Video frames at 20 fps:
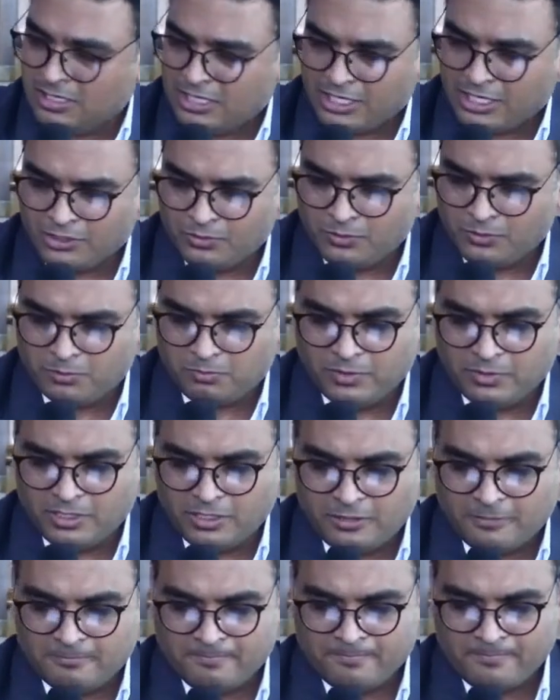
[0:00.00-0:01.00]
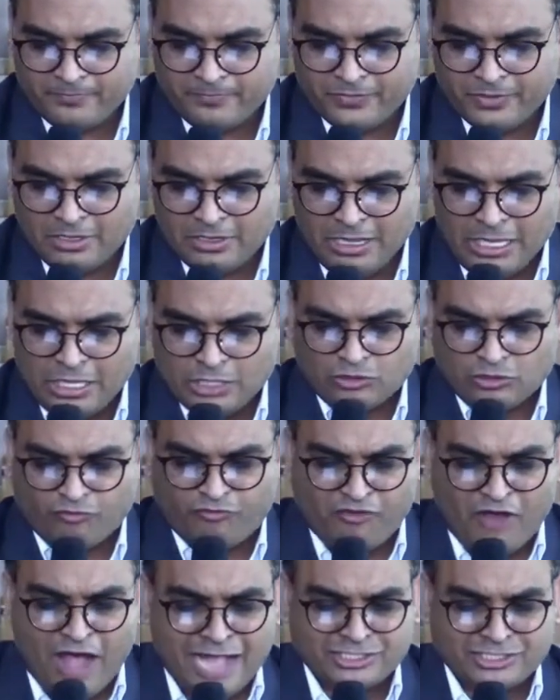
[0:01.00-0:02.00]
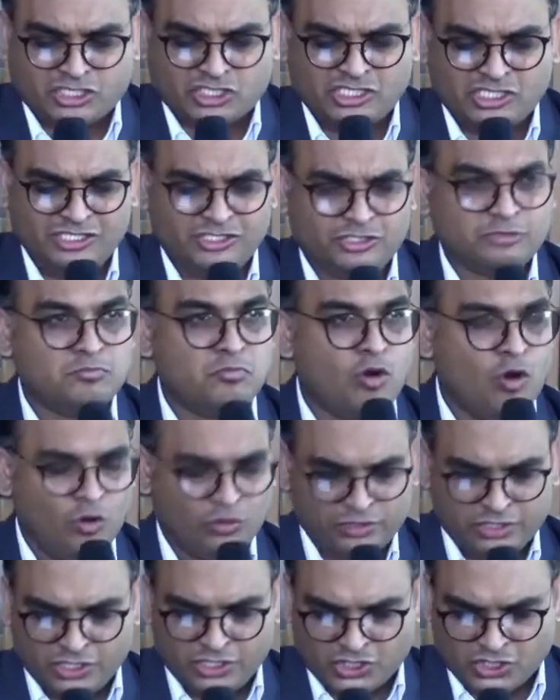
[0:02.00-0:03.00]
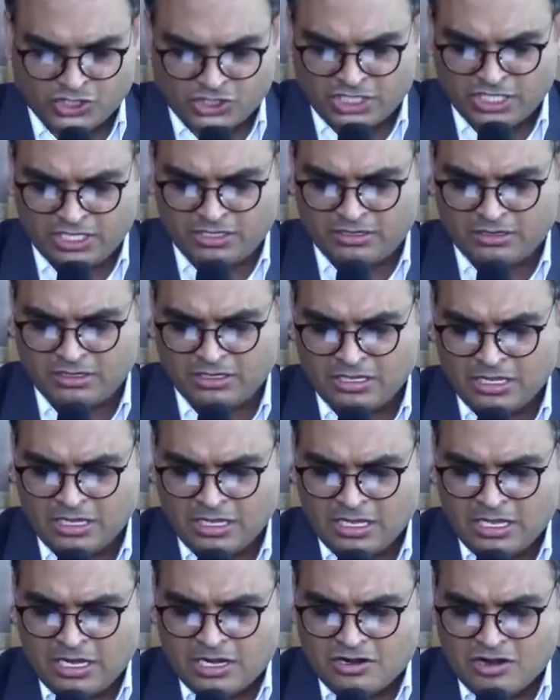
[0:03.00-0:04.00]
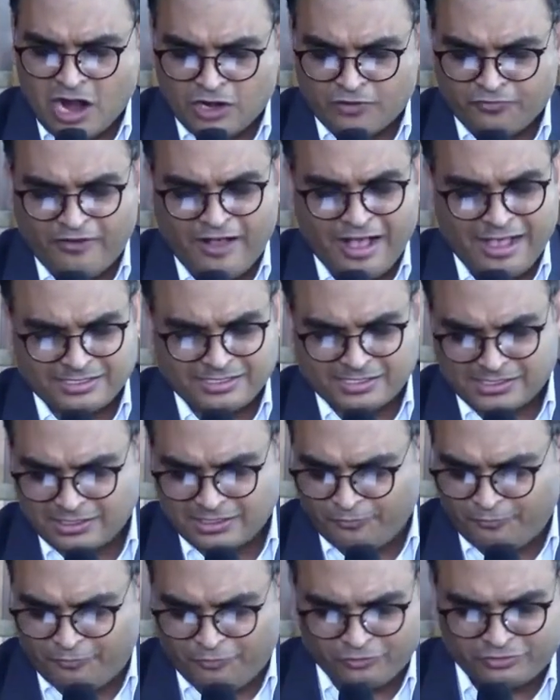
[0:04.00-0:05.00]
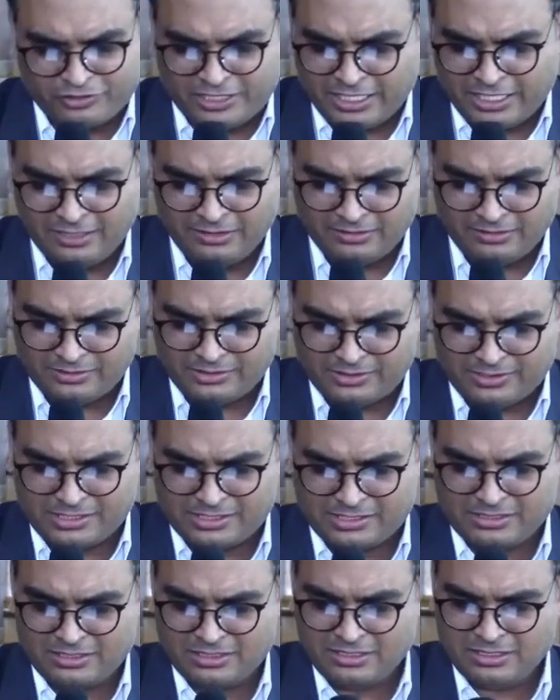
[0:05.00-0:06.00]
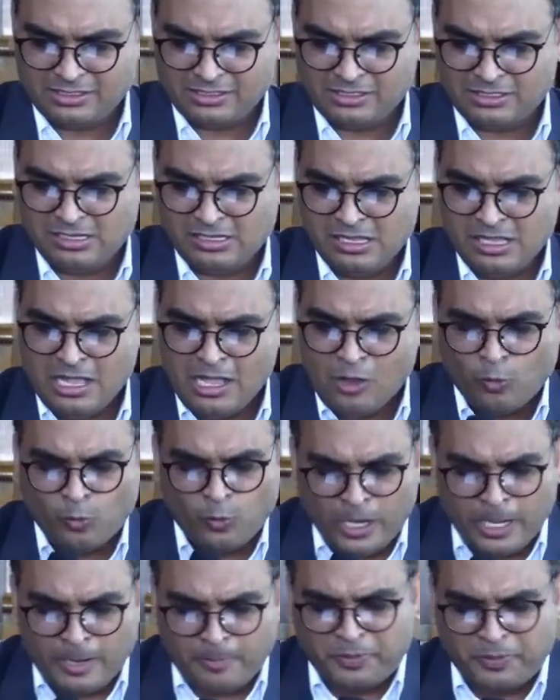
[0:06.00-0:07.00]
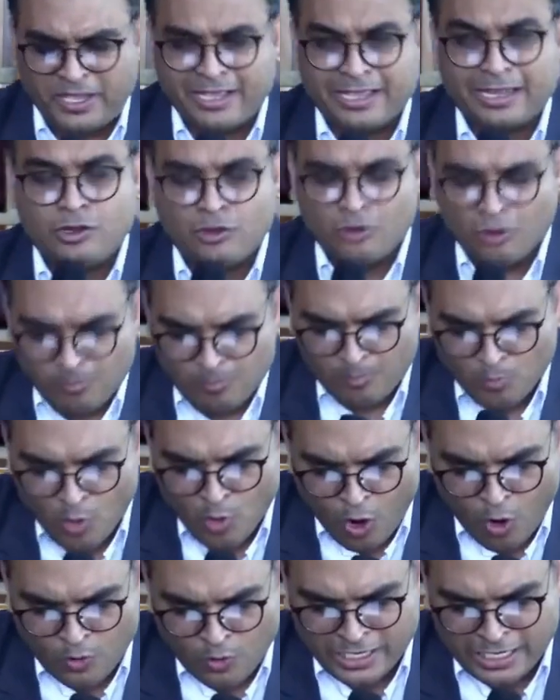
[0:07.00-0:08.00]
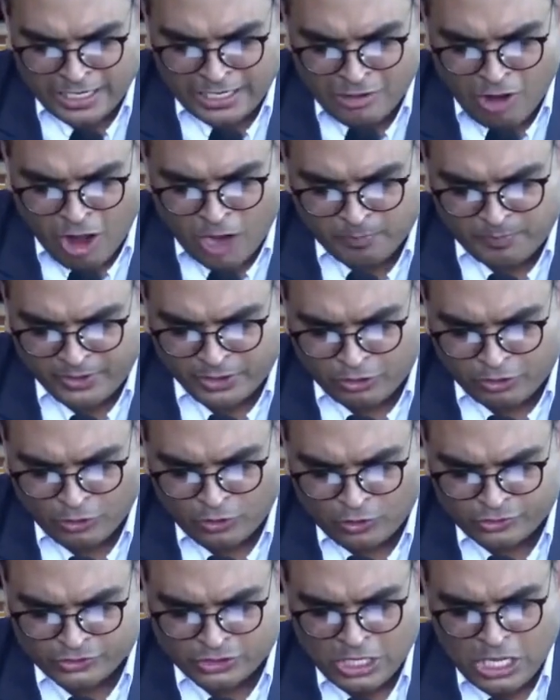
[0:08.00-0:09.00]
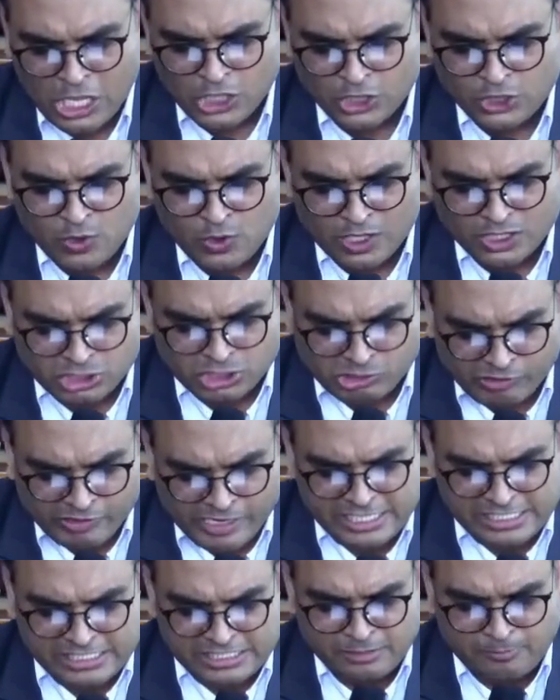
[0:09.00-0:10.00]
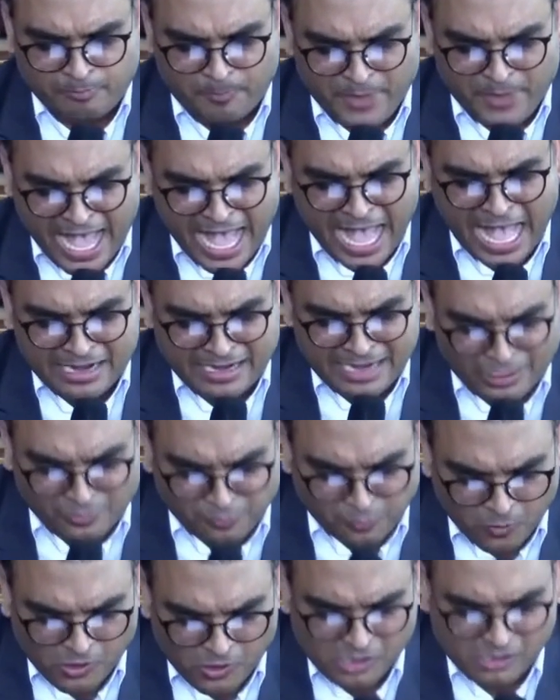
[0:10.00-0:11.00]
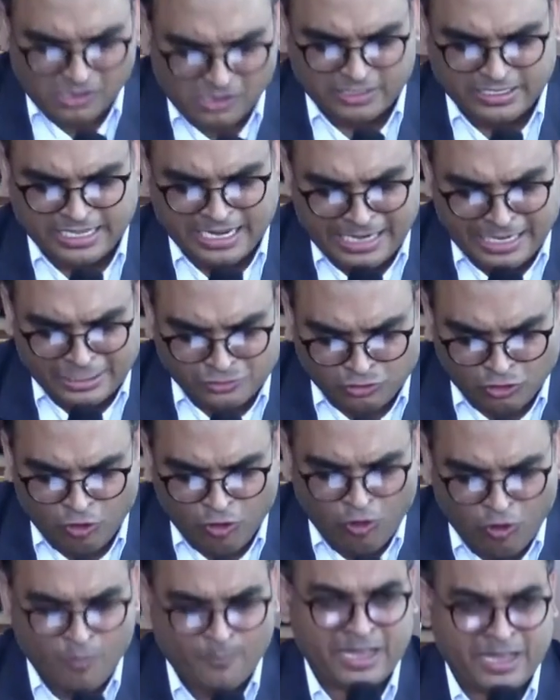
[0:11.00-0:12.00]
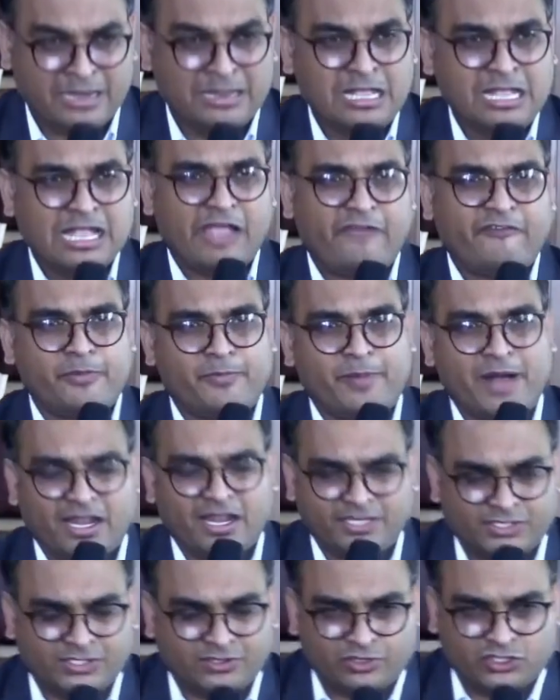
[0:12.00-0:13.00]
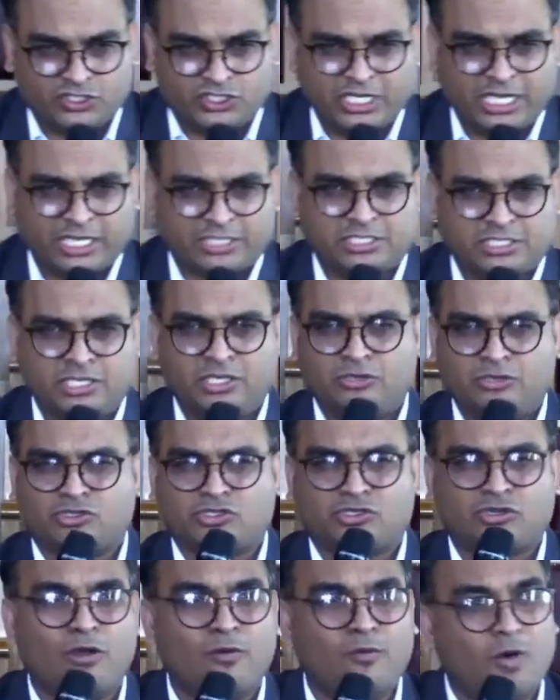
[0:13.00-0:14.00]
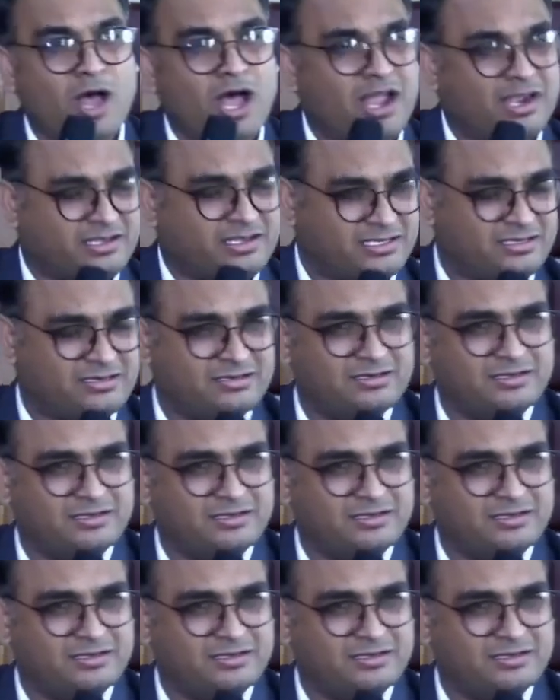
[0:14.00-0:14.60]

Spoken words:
Are you with me? So fasting to mourn their sin, not fasting for things. Weeping and mourning not because you are treated bad at work and at home and everybody's rejecting you, so what?